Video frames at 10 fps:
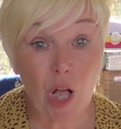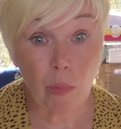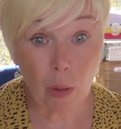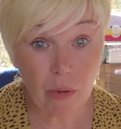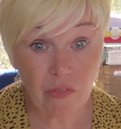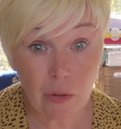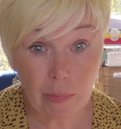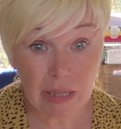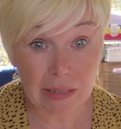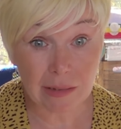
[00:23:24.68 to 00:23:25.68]
I'll pop a
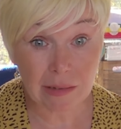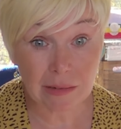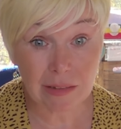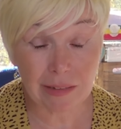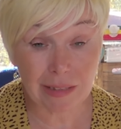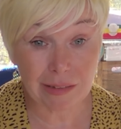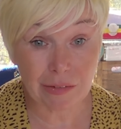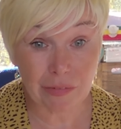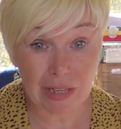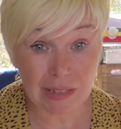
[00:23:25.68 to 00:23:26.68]
few pics at the
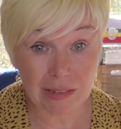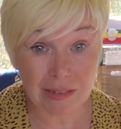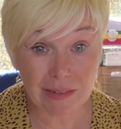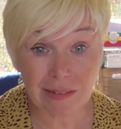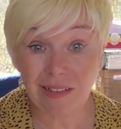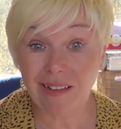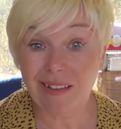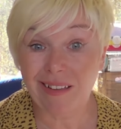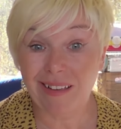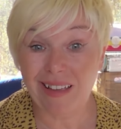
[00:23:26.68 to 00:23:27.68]
end of this
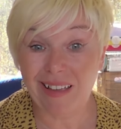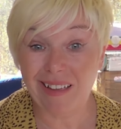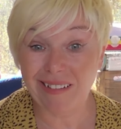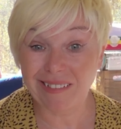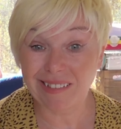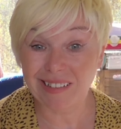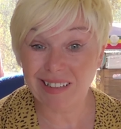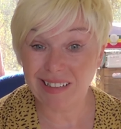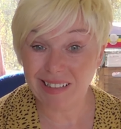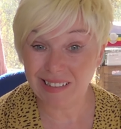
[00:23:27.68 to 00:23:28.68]
and
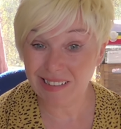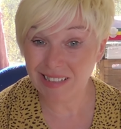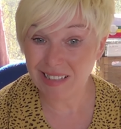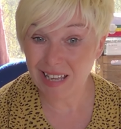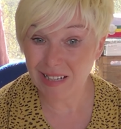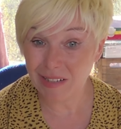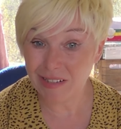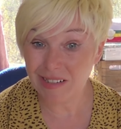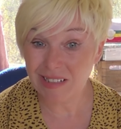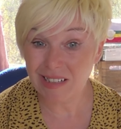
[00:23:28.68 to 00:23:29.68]
then you can see the
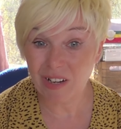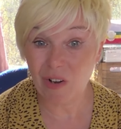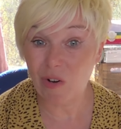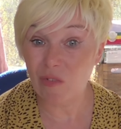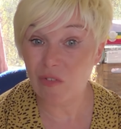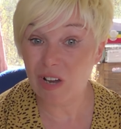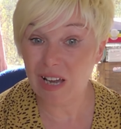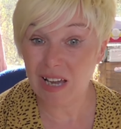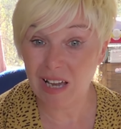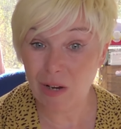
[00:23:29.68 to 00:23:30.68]
end of
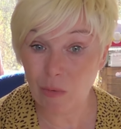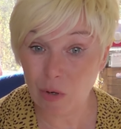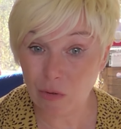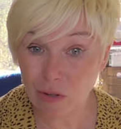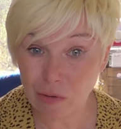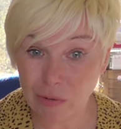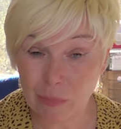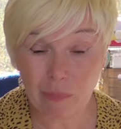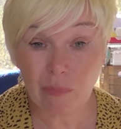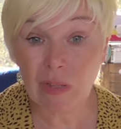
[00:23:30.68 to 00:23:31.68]
our cruise.